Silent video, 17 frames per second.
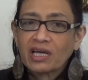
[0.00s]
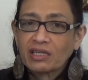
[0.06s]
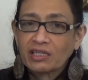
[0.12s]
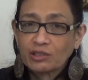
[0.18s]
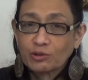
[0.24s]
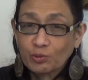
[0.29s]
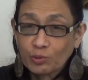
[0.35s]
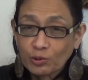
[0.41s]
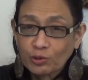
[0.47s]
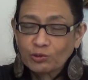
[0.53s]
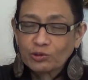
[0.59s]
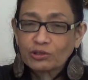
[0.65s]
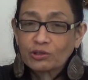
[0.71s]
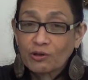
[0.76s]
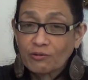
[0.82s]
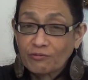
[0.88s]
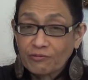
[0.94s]
and his wounds
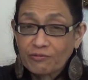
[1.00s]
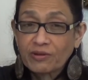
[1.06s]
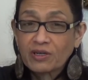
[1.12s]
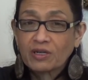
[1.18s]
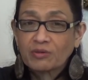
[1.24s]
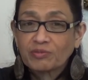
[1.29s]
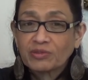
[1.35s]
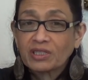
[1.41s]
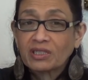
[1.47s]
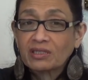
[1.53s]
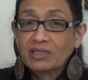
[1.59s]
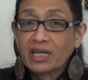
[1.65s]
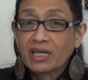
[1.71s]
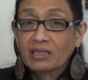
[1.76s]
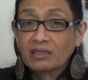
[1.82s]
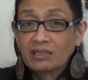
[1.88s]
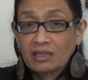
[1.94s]
confirmed
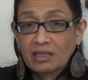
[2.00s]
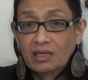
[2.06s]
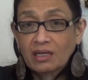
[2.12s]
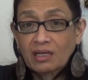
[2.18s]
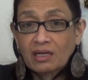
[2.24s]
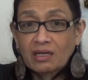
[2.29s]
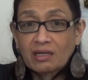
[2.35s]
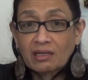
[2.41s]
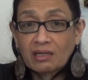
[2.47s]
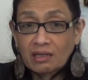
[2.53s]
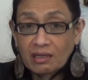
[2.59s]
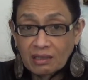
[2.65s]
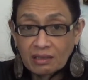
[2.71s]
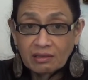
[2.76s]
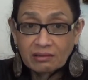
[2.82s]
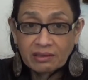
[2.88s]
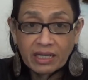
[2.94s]
that
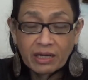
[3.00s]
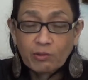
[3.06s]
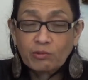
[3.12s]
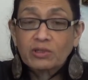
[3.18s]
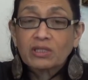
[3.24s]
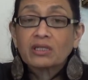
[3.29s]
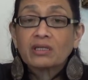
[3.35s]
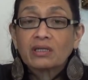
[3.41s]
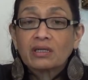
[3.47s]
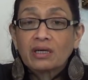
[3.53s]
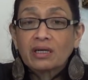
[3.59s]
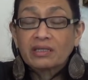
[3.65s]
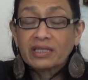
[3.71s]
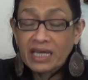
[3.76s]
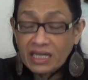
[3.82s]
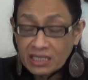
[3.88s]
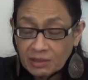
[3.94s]
there were
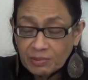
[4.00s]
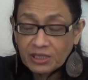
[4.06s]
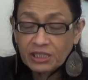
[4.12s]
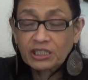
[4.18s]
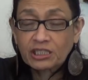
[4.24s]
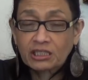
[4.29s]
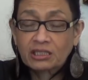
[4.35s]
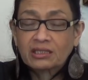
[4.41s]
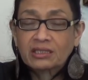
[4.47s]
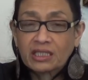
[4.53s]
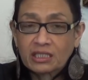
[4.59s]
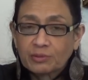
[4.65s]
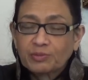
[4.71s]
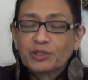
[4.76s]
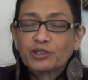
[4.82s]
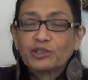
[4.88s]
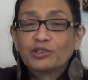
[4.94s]
there's
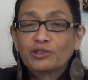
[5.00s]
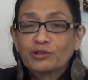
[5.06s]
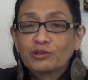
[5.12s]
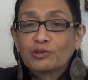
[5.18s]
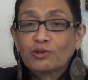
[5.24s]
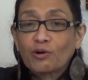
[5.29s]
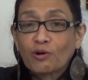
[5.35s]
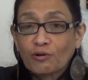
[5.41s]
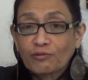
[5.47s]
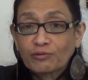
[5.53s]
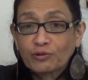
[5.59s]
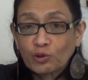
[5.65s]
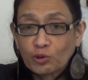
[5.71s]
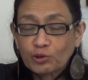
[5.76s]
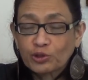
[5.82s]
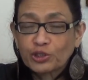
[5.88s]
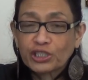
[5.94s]
suspicions of
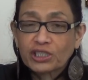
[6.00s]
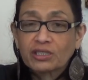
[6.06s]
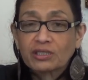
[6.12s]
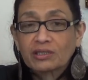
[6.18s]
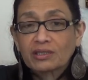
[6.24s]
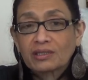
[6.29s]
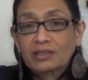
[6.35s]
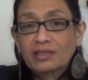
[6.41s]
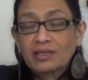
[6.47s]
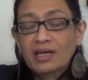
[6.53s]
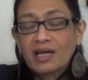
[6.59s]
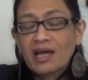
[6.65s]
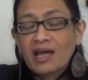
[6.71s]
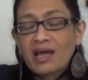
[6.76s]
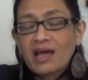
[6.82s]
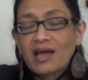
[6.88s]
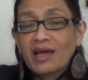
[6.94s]
torture.
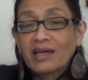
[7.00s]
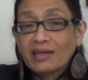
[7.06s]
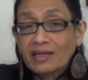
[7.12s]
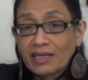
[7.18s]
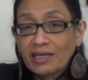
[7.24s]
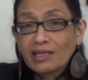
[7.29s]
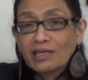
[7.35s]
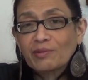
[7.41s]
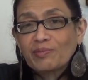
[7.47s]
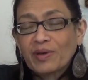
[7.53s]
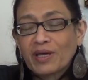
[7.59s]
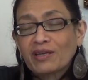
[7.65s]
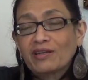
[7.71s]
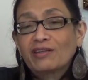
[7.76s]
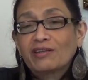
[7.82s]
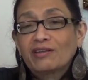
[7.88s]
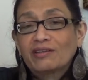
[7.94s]
An
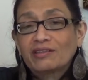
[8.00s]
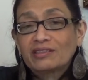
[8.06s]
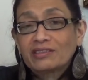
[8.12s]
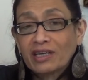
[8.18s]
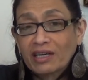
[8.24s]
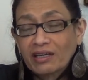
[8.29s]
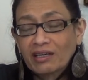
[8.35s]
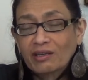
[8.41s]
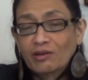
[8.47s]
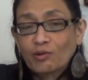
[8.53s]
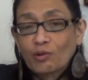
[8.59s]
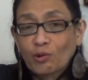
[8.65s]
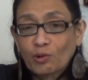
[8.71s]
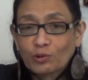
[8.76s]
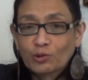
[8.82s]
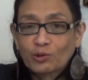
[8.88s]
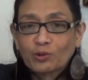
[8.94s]
independent second
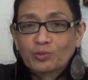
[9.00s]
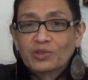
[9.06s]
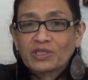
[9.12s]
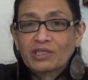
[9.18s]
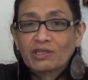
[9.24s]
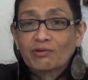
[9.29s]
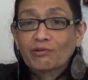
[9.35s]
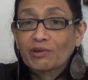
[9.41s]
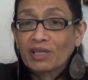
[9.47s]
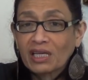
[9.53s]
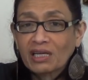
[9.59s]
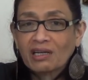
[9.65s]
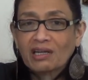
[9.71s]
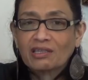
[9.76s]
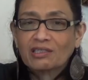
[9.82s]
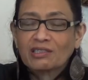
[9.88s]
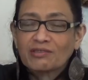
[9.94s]
autopsy
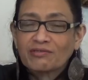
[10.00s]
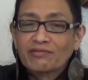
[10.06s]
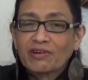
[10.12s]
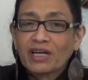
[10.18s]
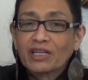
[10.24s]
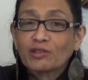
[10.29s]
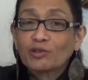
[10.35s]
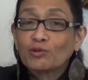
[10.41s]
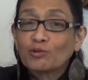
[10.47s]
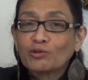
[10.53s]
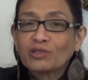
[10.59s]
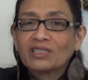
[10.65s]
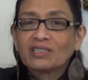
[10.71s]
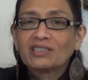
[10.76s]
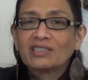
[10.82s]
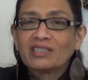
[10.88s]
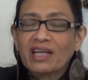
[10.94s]
reclassified
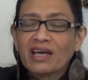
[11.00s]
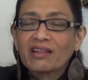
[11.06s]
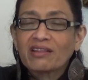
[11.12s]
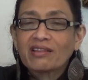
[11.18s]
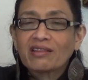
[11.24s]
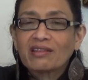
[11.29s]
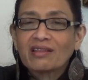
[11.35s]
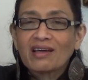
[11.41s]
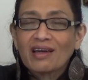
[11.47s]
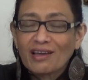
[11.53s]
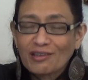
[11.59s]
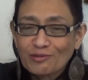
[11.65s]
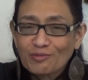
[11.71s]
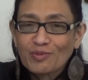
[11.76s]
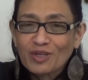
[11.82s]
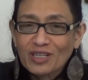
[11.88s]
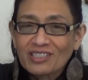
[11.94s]
Coogan's death
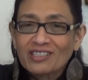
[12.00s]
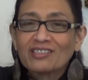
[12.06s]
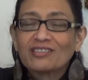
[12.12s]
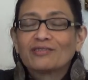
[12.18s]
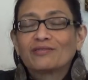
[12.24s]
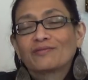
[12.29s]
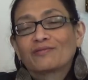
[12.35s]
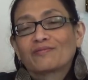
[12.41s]
as murder.